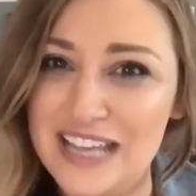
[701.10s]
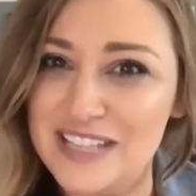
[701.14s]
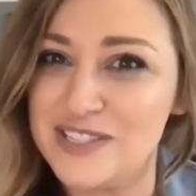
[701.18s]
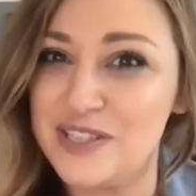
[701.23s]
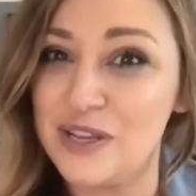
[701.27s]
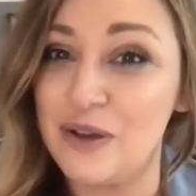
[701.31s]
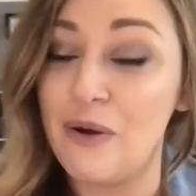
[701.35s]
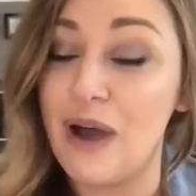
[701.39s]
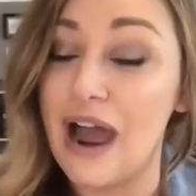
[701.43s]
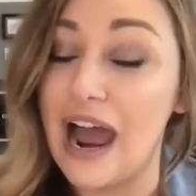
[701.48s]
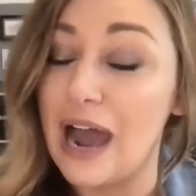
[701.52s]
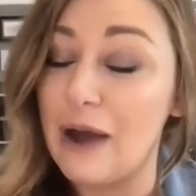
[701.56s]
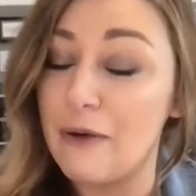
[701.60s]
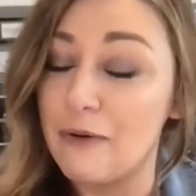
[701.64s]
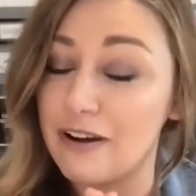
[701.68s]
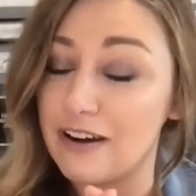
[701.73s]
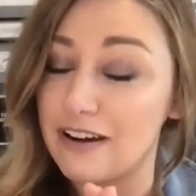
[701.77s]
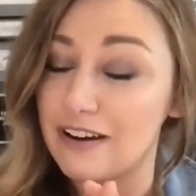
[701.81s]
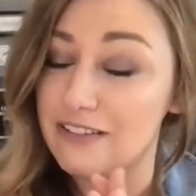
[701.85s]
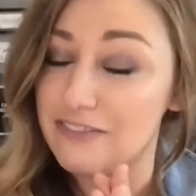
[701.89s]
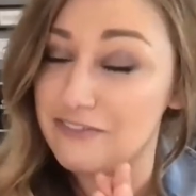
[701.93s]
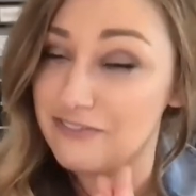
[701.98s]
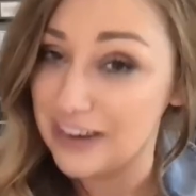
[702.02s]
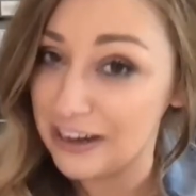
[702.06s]
so
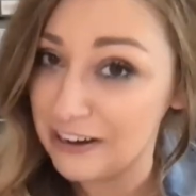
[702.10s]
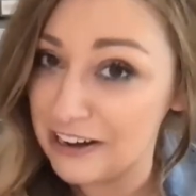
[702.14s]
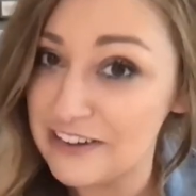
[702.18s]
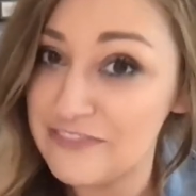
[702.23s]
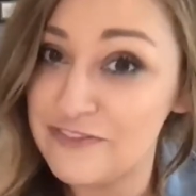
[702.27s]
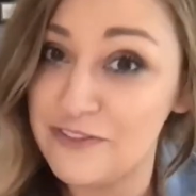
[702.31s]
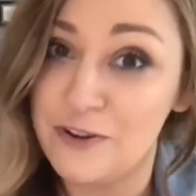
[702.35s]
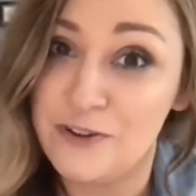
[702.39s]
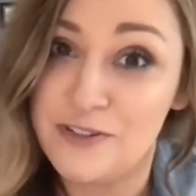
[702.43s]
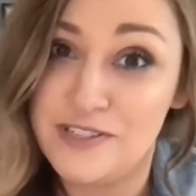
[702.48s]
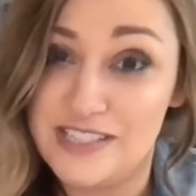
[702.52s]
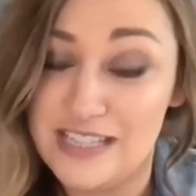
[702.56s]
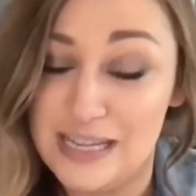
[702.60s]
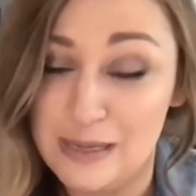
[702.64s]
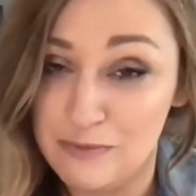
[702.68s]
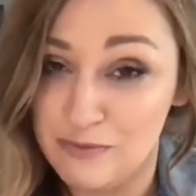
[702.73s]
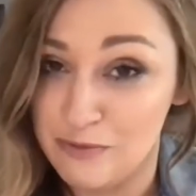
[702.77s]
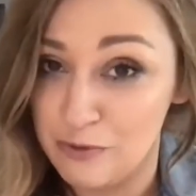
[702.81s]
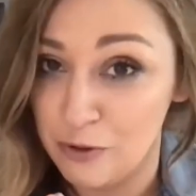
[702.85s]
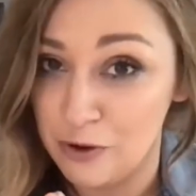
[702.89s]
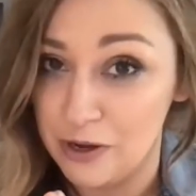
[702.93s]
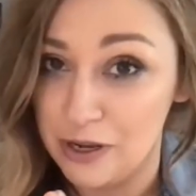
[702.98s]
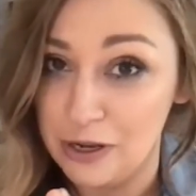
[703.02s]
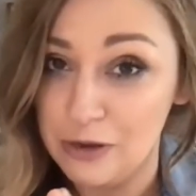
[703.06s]
our very first tip
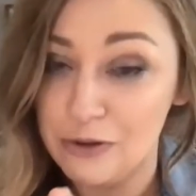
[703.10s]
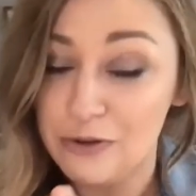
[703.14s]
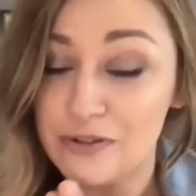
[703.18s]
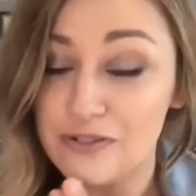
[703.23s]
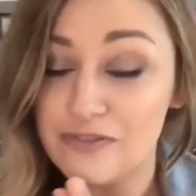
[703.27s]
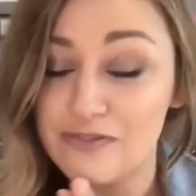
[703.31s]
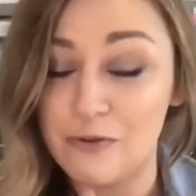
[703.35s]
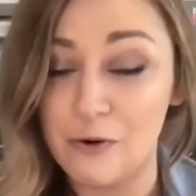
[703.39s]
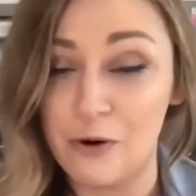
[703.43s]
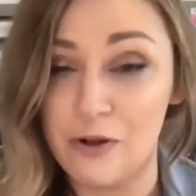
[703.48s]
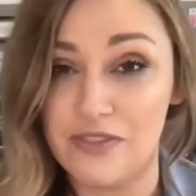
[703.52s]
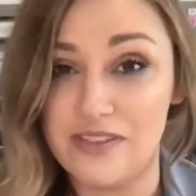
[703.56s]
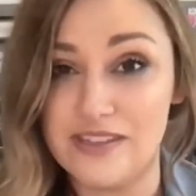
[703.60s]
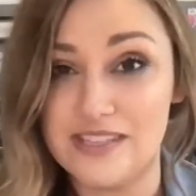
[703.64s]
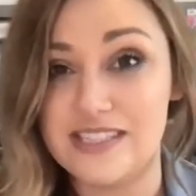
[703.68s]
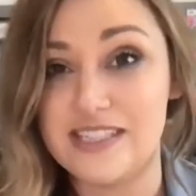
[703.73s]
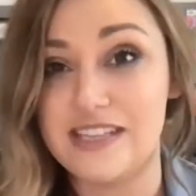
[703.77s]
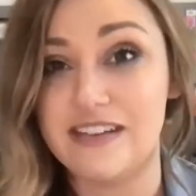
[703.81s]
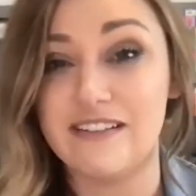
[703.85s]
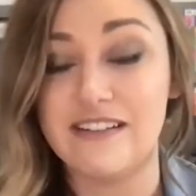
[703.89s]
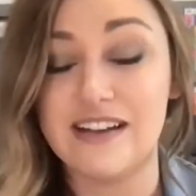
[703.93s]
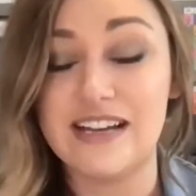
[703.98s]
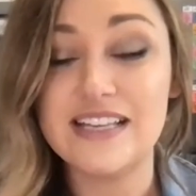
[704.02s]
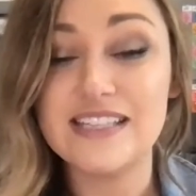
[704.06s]
for you for this
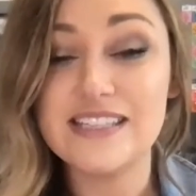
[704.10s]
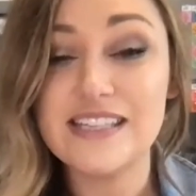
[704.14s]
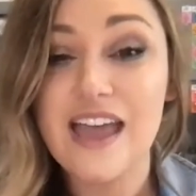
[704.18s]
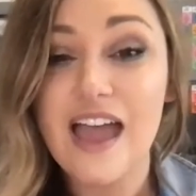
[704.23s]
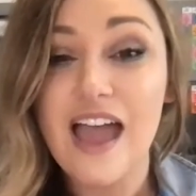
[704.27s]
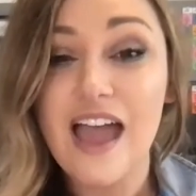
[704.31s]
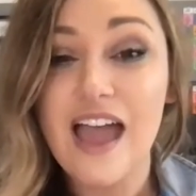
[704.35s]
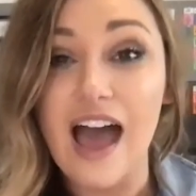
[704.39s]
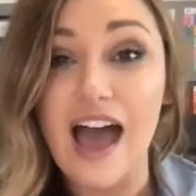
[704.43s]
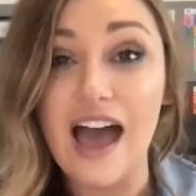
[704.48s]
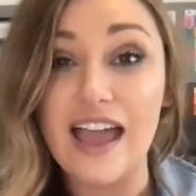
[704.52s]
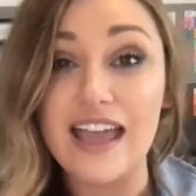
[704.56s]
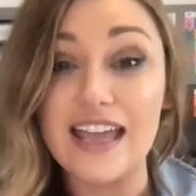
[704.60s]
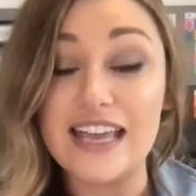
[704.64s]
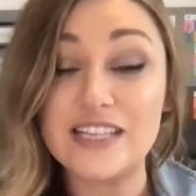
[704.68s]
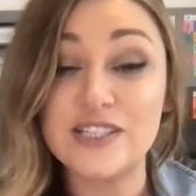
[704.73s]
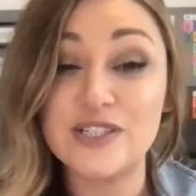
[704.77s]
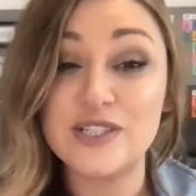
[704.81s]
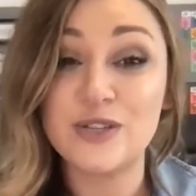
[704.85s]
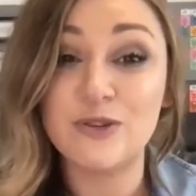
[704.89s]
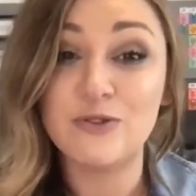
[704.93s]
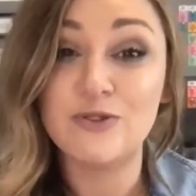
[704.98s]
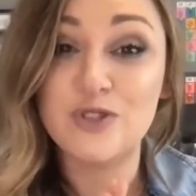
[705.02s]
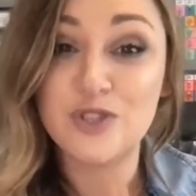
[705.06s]
series
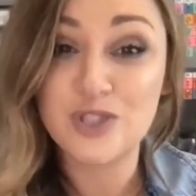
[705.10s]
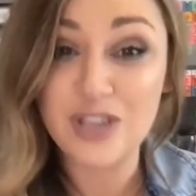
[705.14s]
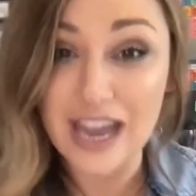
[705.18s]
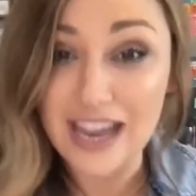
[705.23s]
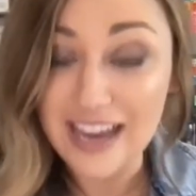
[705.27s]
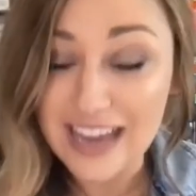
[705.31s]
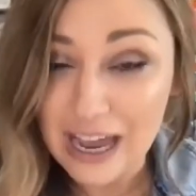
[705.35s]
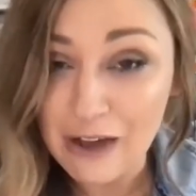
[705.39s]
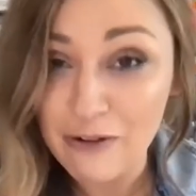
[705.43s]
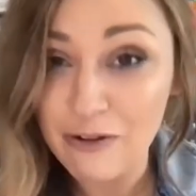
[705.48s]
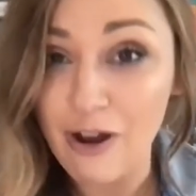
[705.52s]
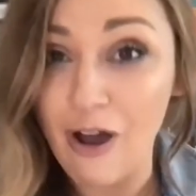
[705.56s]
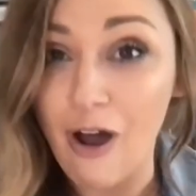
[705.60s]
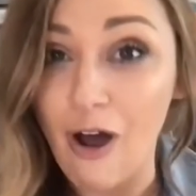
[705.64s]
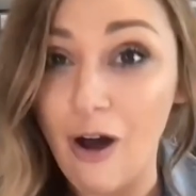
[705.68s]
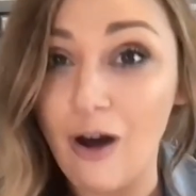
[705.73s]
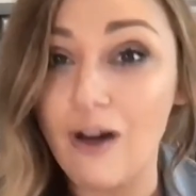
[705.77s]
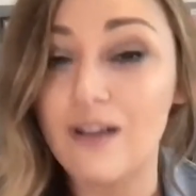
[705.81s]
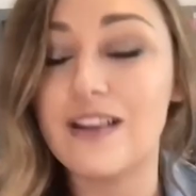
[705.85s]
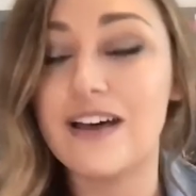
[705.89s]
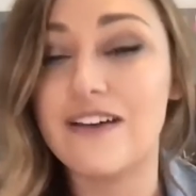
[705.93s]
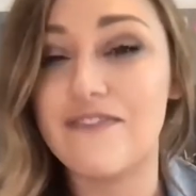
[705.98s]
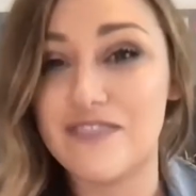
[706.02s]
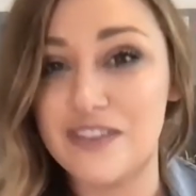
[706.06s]
is to check out
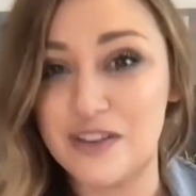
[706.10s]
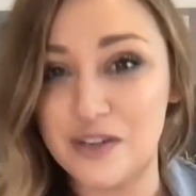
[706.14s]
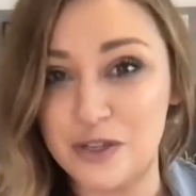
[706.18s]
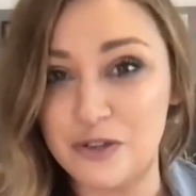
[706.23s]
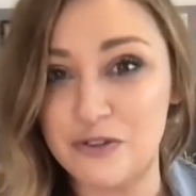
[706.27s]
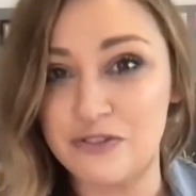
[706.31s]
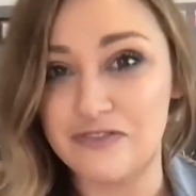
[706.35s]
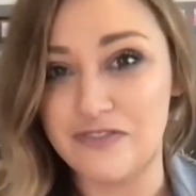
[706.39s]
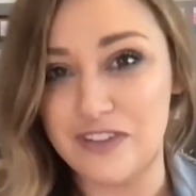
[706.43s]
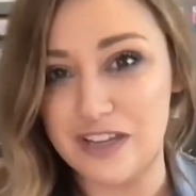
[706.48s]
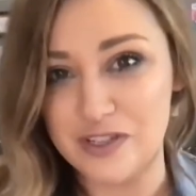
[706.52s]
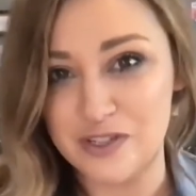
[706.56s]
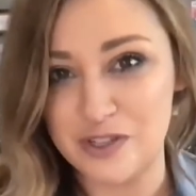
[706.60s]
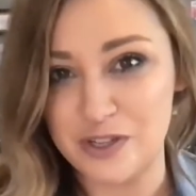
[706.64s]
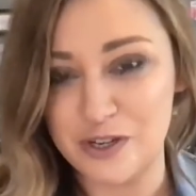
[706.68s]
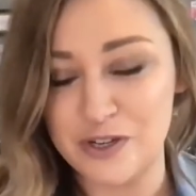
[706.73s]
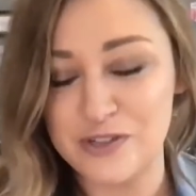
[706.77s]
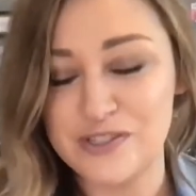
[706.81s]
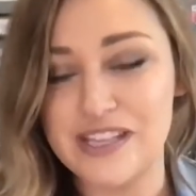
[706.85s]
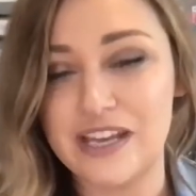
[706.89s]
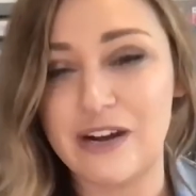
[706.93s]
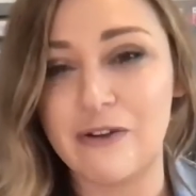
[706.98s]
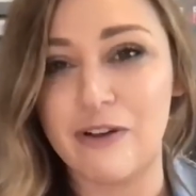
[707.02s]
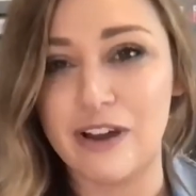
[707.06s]
all of the new features
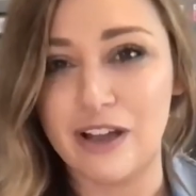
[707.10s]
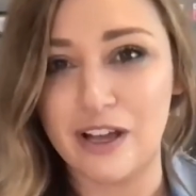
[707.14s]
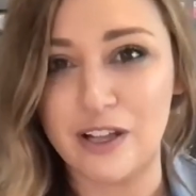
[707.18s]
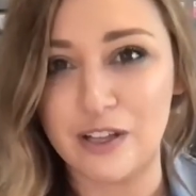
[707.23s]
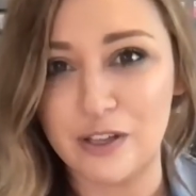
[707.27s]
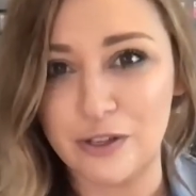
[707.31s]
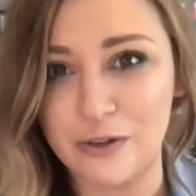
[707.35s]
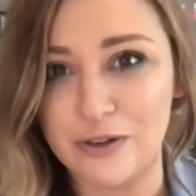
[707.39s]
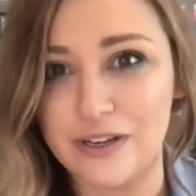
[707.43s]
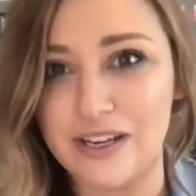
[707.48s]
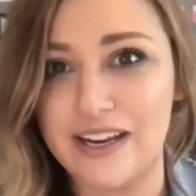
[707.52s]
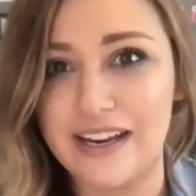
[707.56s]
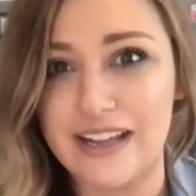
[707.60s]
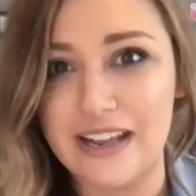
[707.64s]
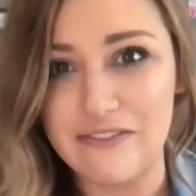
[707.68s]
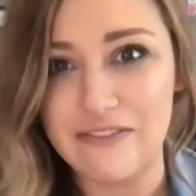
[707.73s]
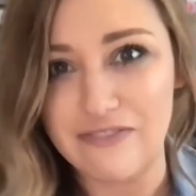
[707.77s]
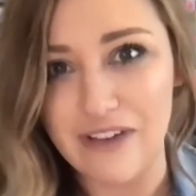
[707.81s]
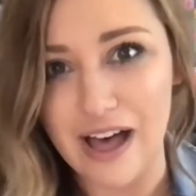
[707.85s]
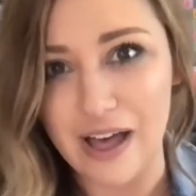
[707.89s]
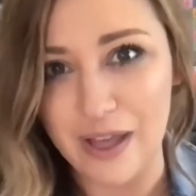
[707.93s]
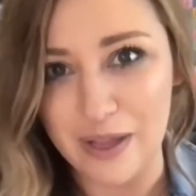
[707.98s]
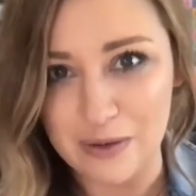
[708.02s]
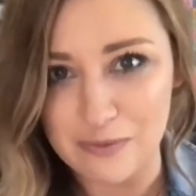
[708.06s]
that are included in
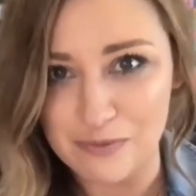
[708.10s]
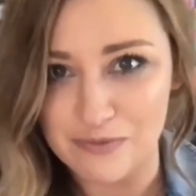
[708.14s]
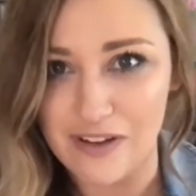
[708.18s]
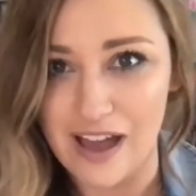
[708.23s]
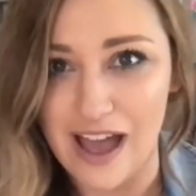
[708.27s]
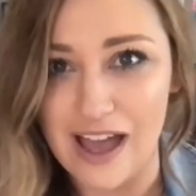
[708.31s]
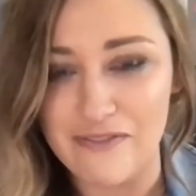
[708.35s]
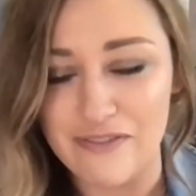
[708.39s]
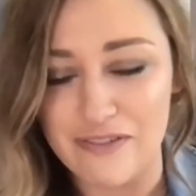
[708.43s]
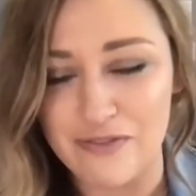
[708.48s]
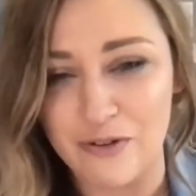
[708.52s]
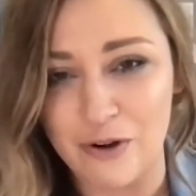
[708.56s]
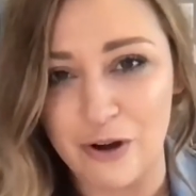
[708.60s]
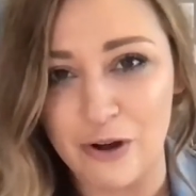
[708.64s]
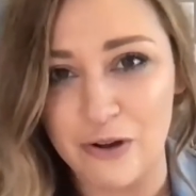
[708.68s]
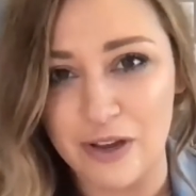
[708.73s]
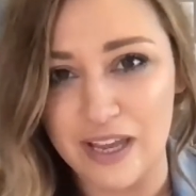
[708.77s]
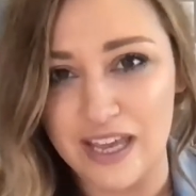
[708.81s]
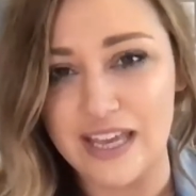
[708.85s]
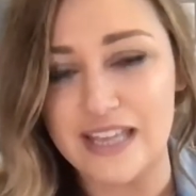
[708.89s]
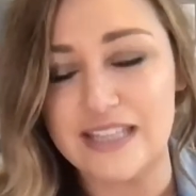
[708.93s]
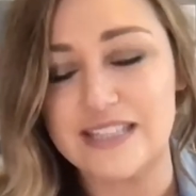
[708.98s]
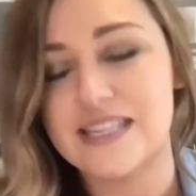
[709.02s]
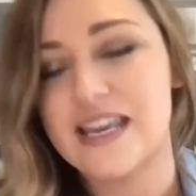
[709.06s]
Volume 5 of Grow
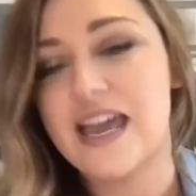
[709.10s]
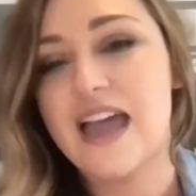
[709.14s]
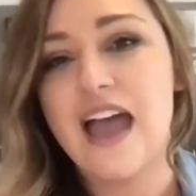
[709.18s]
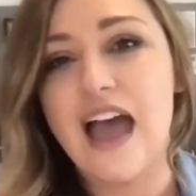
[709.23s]
Kids.